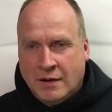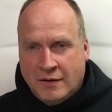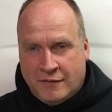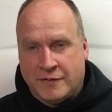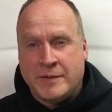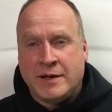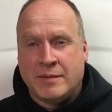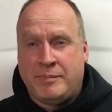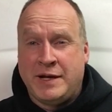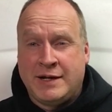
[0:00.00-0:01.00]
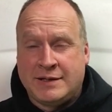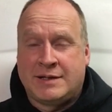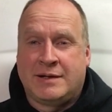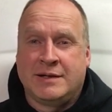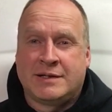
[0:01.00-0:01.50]
For me, the
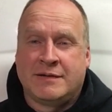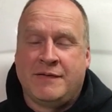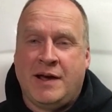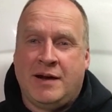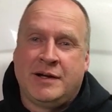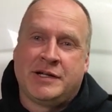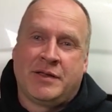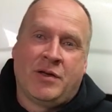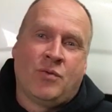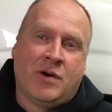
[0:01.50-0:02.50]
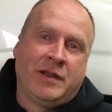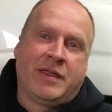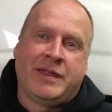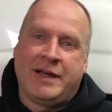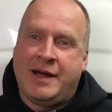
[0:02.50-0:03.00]
biggest disadvantage and the one
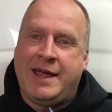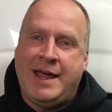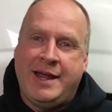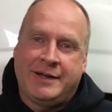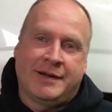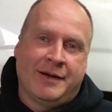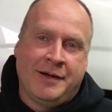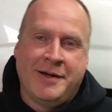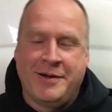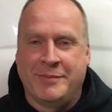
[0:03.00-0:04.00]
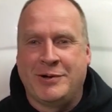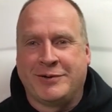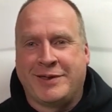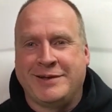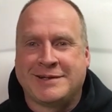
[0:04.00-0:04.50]
thing I hate
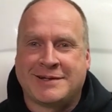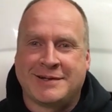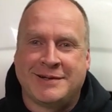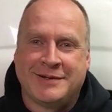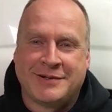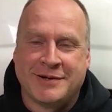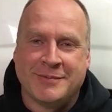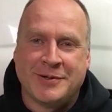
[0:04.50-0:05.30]
about this turbo